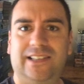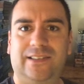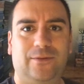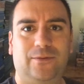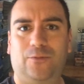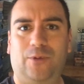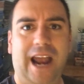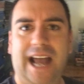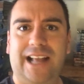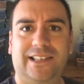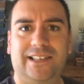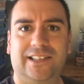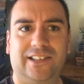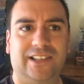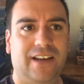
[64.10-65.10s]
and
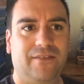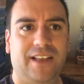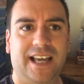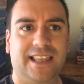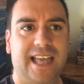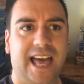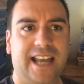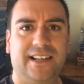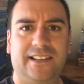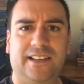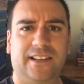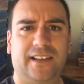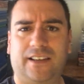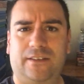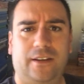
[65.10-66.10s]
rats and stuff like that. And
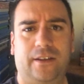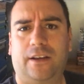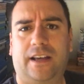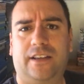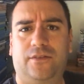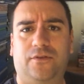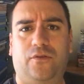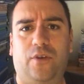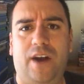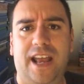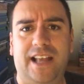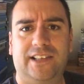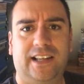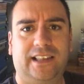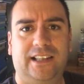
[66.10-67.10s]
he's like they're like his
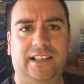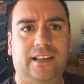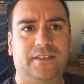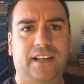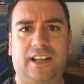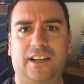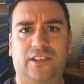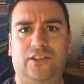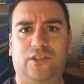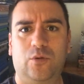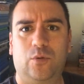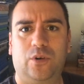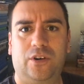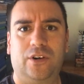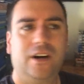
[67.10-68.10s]
friends. Like he lives like in a
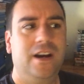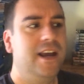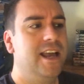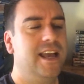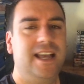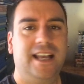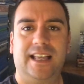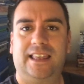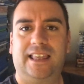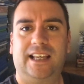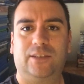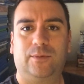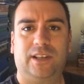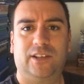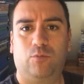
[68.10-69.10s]
sewer and
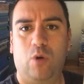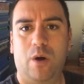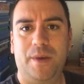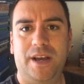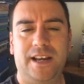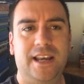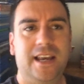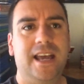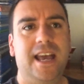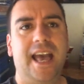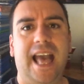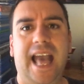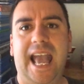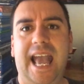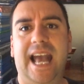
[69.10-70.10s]
things with his woman,
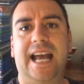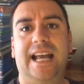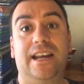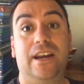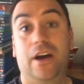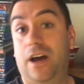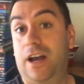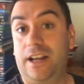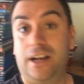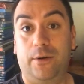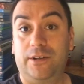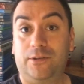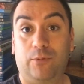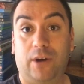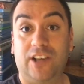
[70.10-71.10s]
and you know,
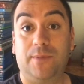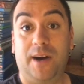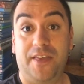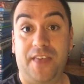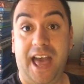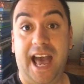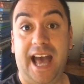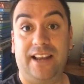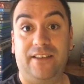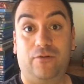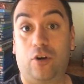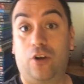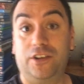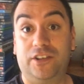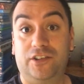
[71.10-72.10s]
he's raised by that
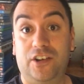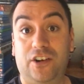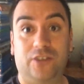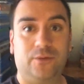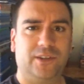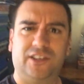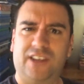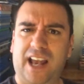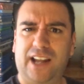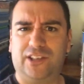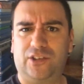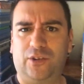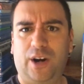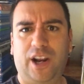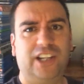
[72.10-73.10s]
for all these years, which is kind of
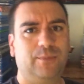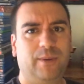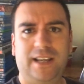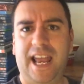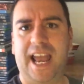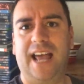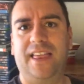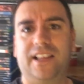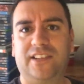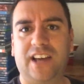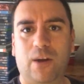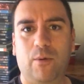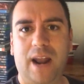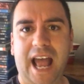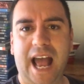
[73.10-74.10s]
strange. But yeah, that's
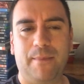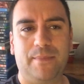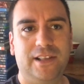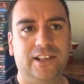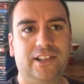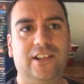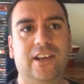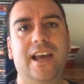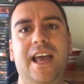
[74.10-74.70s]
kind of what happens.